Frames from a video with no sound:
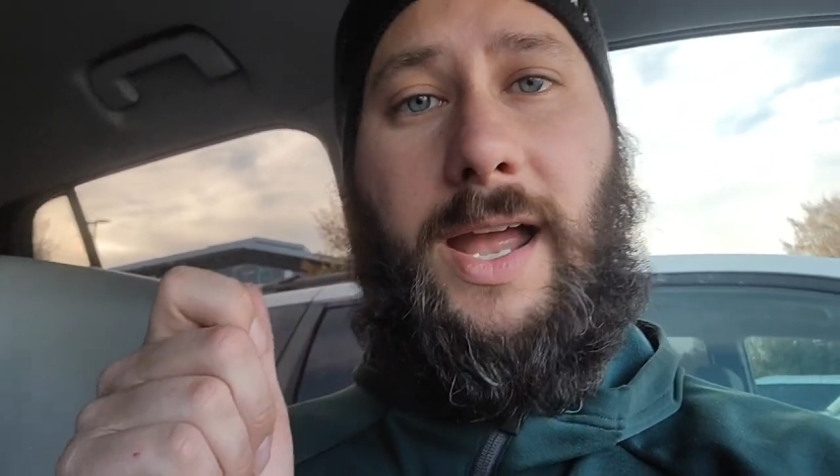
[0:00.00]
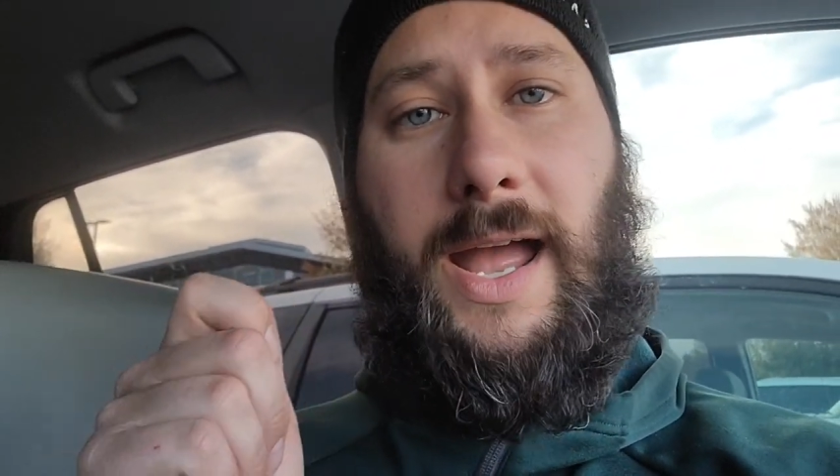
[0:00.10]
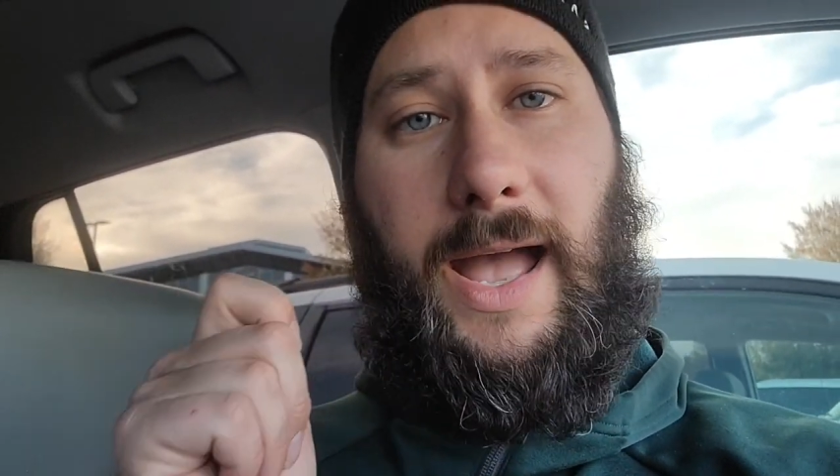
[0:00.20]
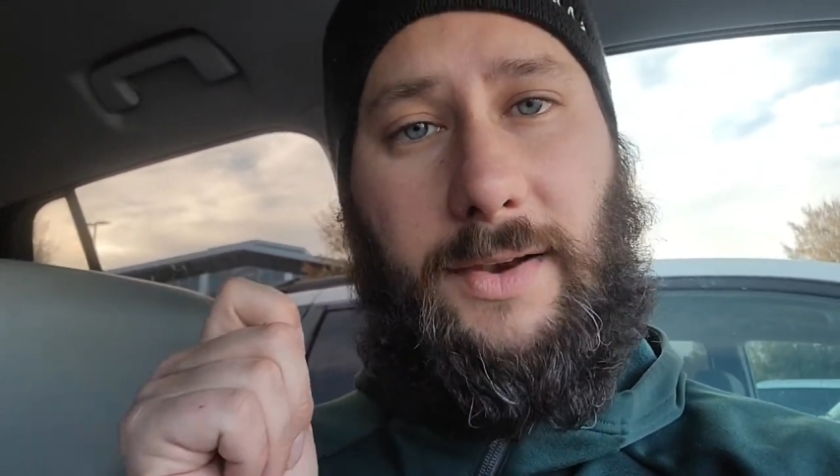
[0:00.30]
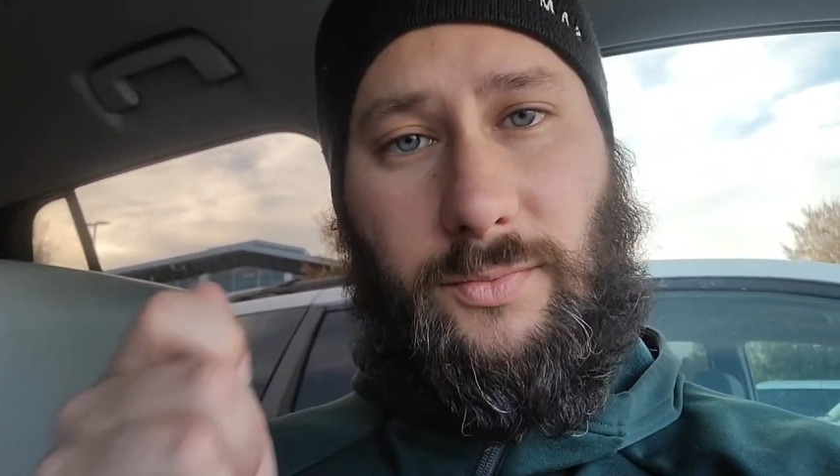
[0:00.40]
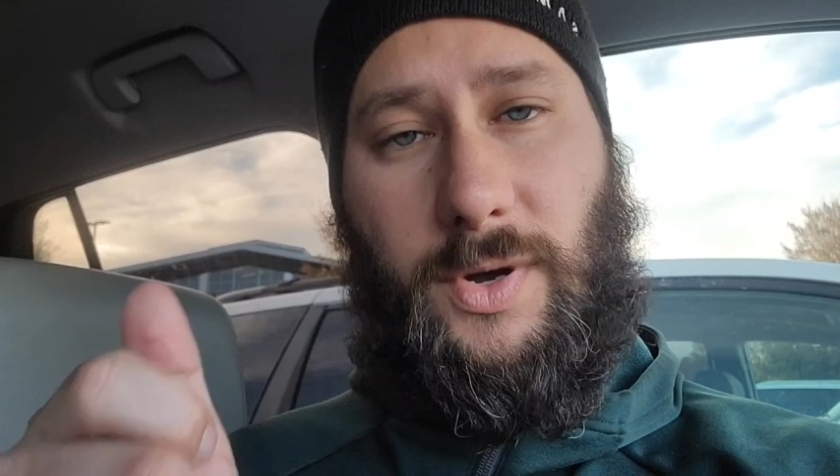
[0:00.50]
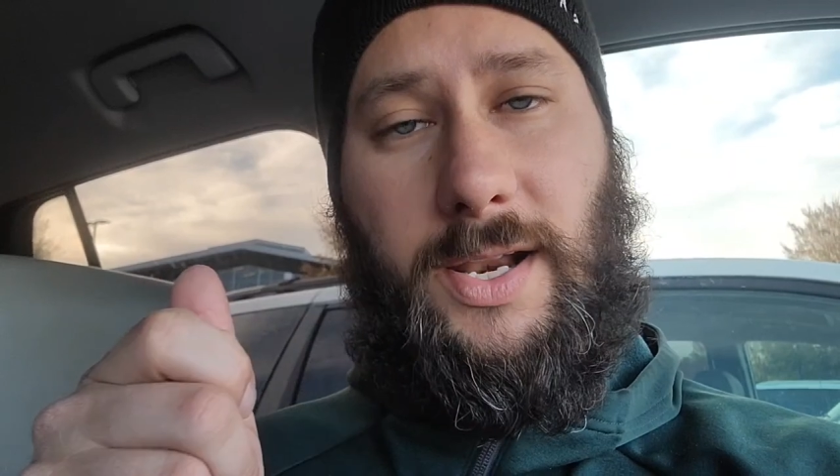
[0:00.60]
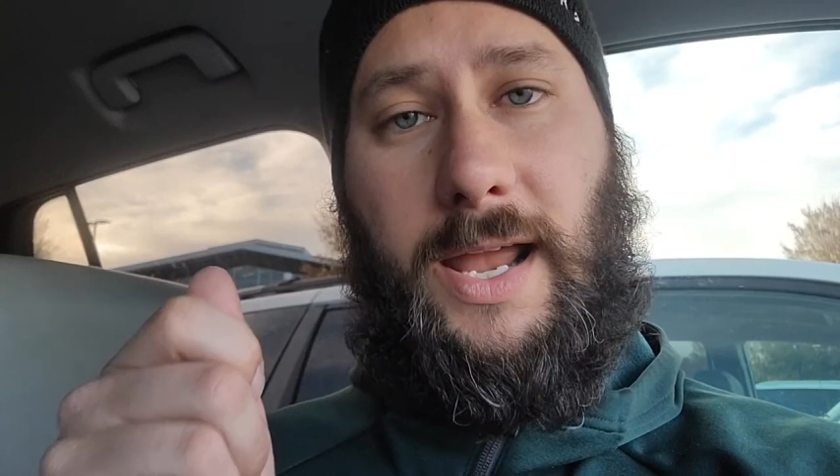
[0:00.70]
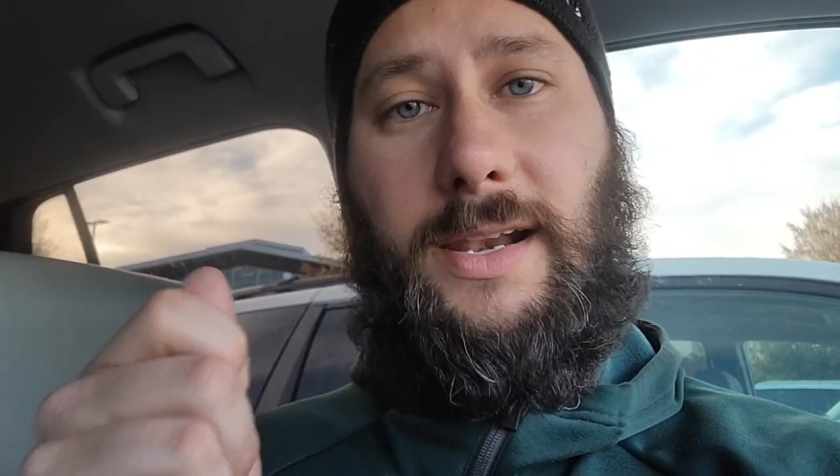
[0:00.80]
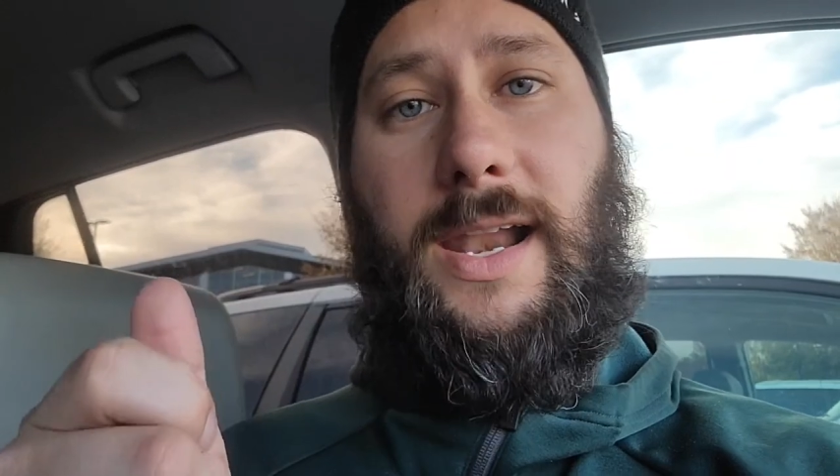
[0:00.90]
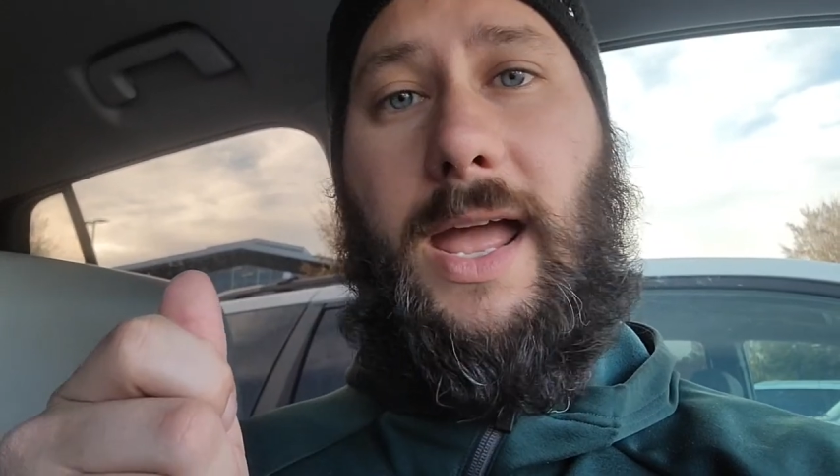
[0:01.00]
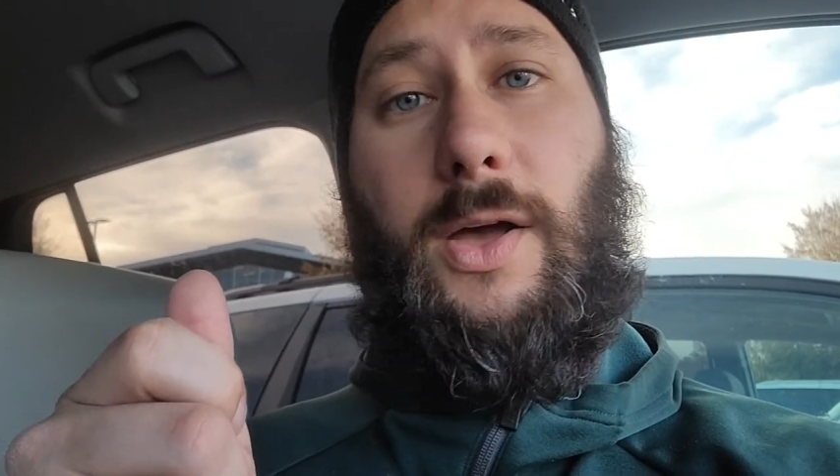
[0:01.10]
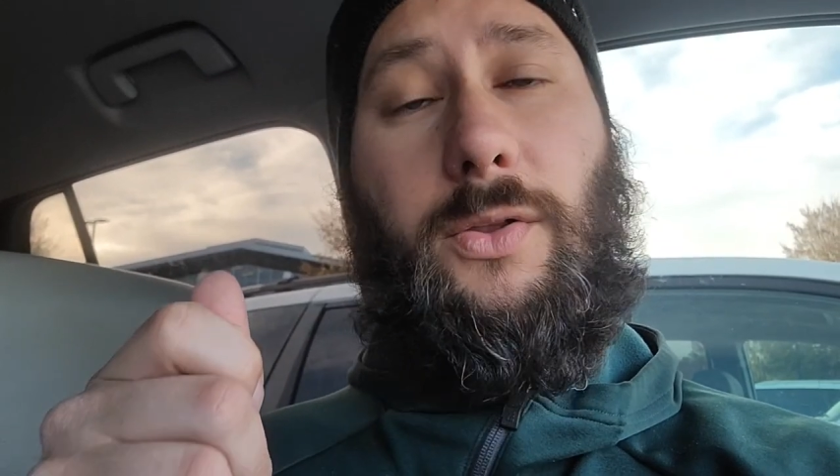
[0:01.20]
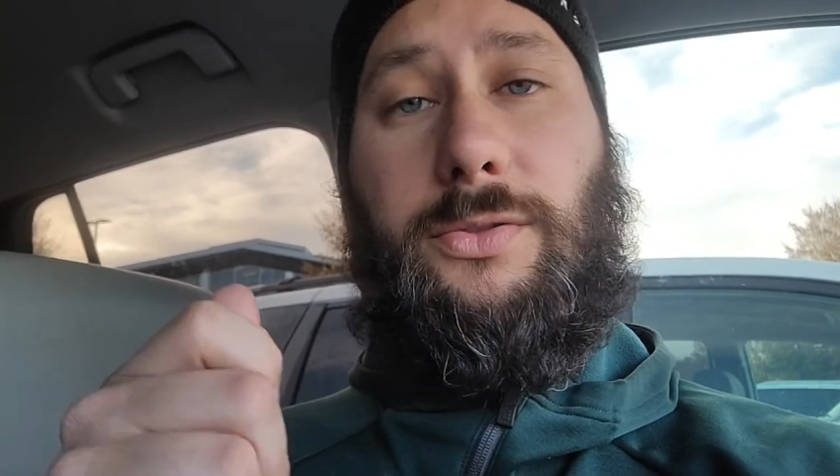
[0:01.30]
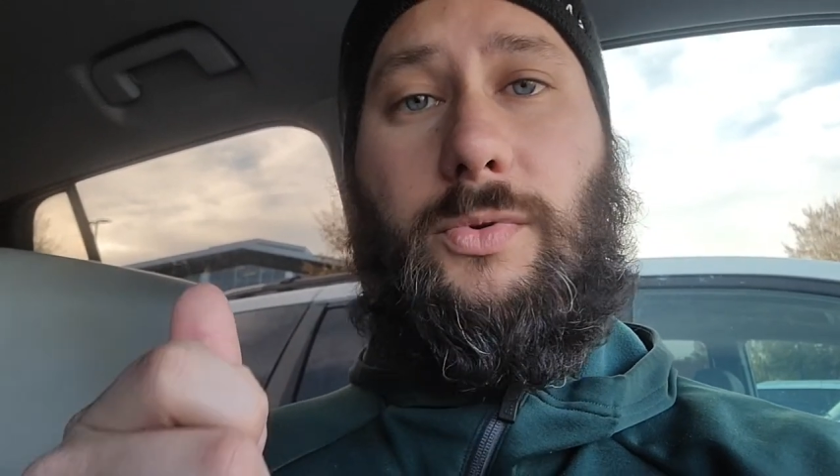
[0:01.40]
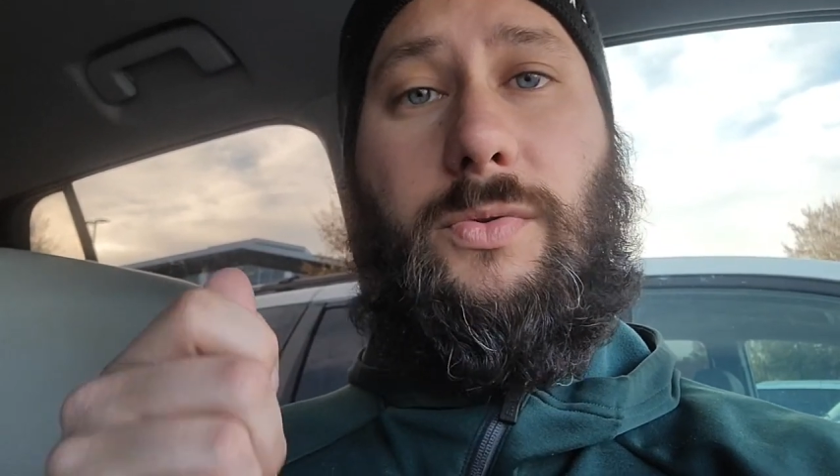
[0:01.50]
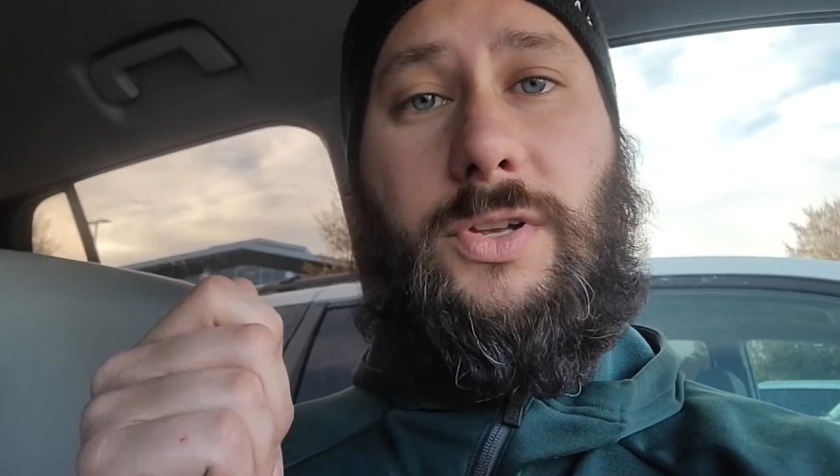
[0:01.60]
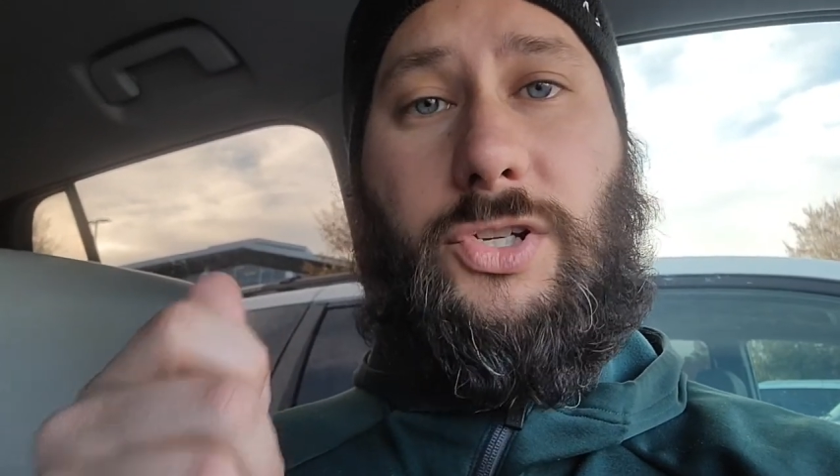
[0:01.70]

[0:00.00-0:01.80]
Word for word: had run a nail through the